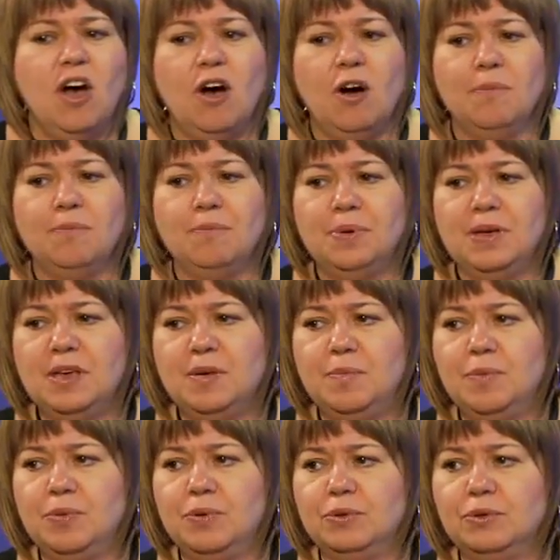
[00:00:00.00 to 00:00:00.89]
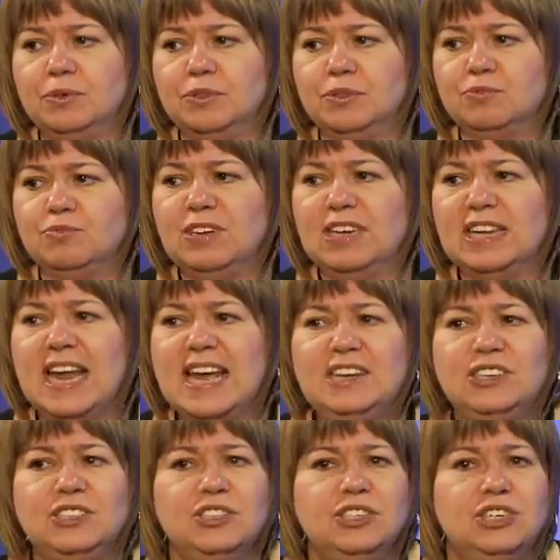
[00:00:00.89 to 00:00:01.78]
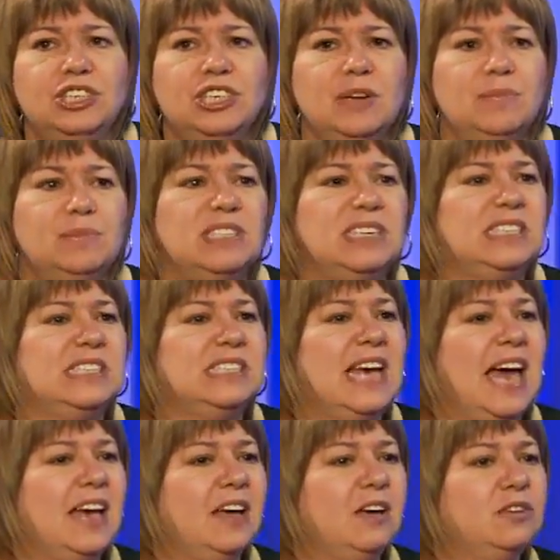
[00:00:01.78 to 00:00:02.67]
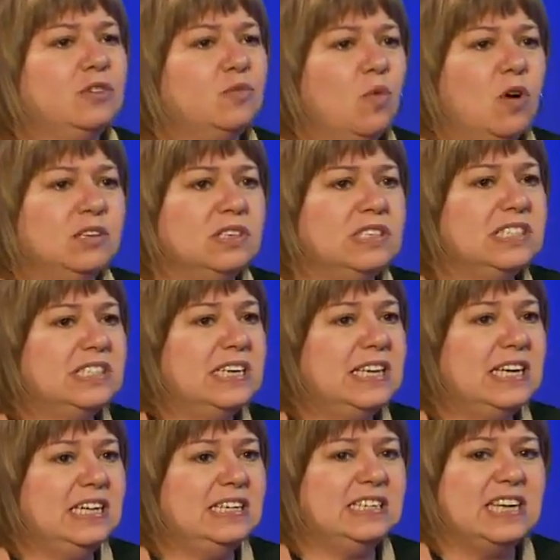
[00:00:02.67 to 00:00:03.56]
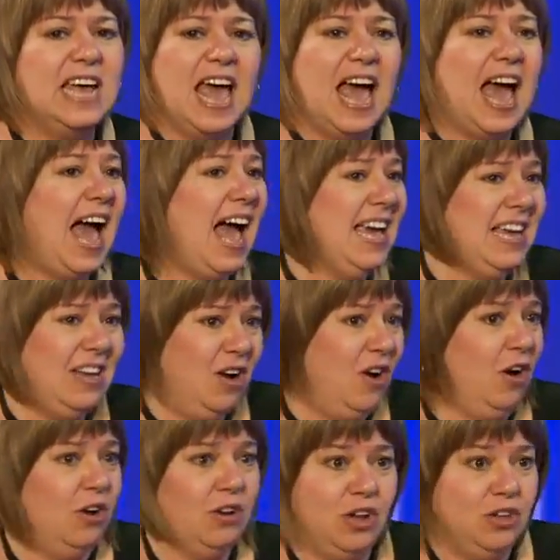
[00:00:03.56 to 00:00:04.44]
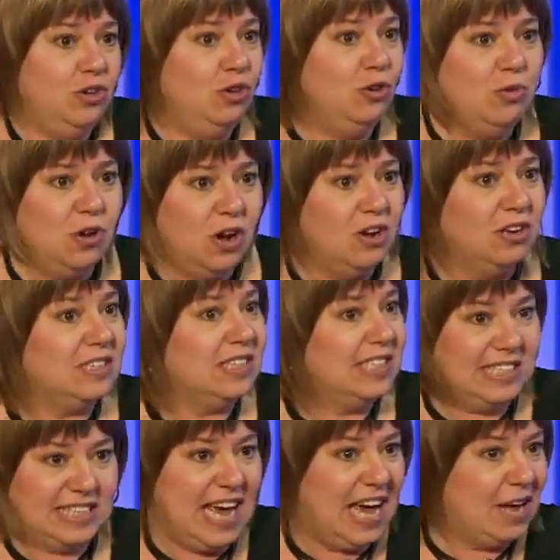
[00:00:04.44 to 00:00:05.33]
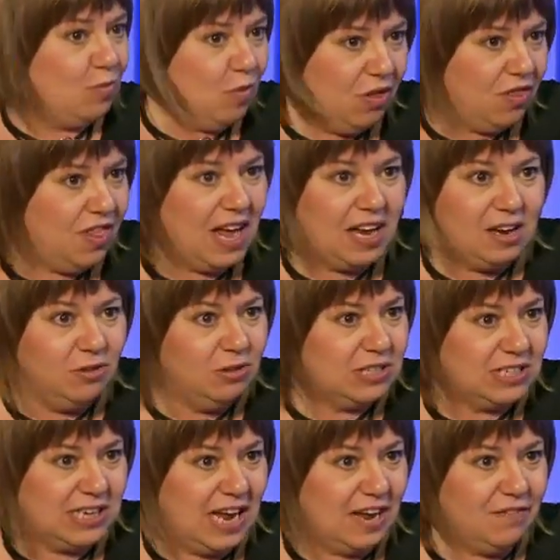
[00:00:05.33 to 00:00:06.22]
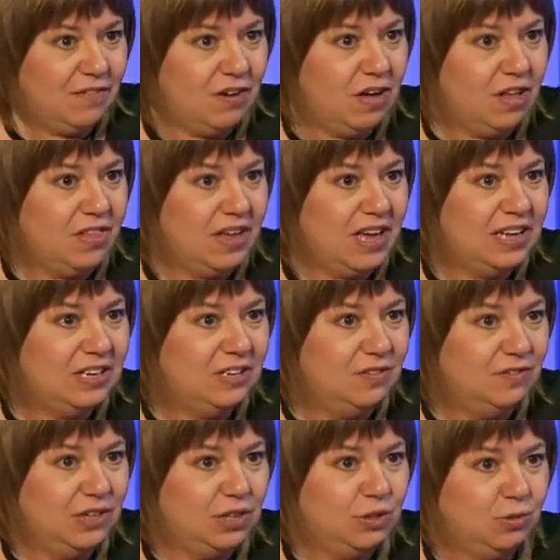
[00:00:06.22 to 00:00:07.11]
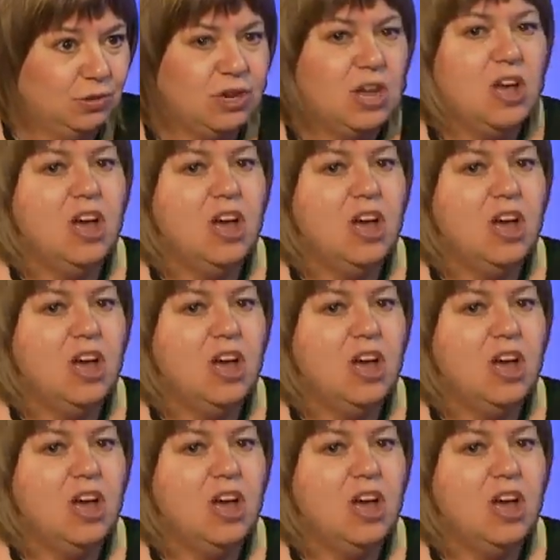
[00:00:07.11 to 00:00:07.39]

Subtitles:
on people's relationships, desires, wants, needs. I can't and you can't decide what that looks like for other individuals.